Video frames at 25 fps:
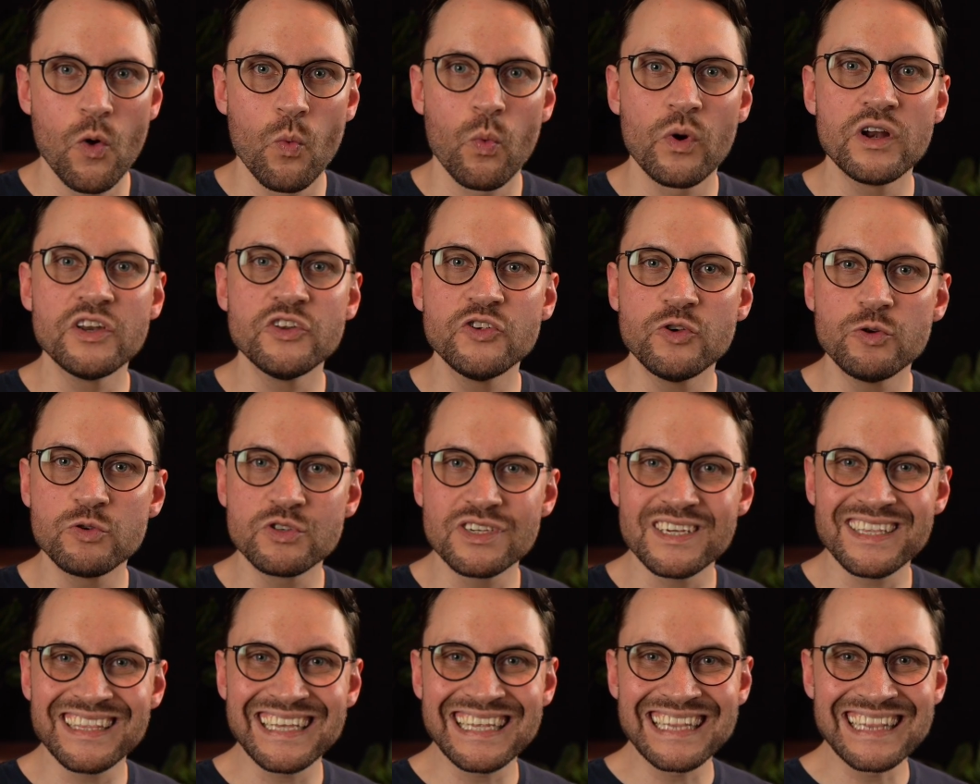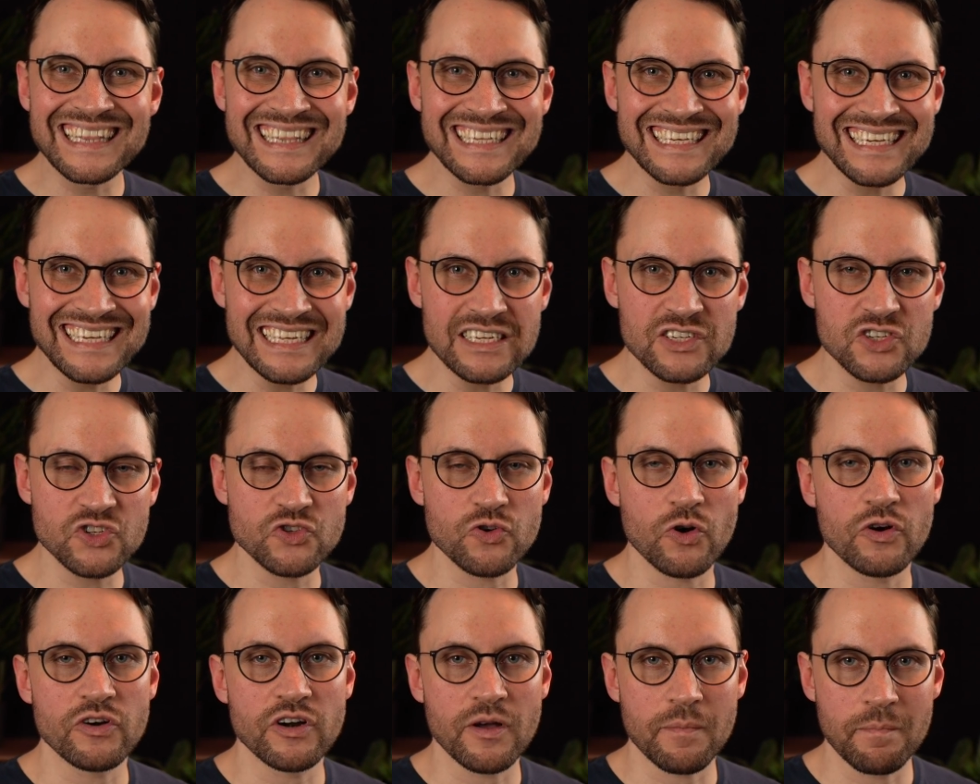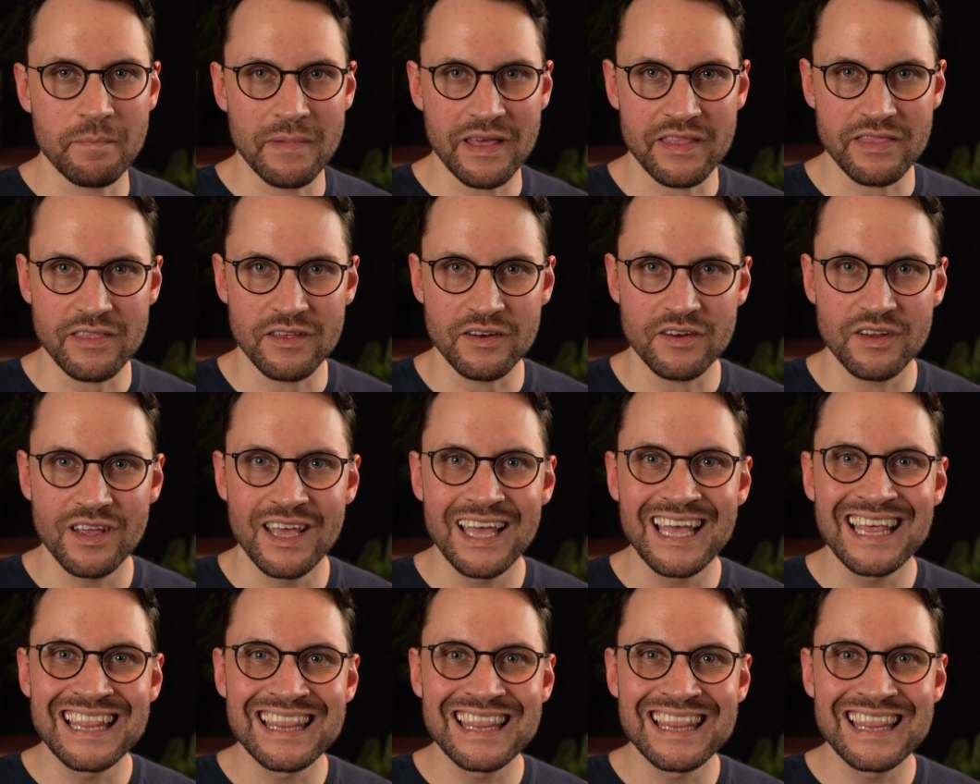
When using the lean startup method,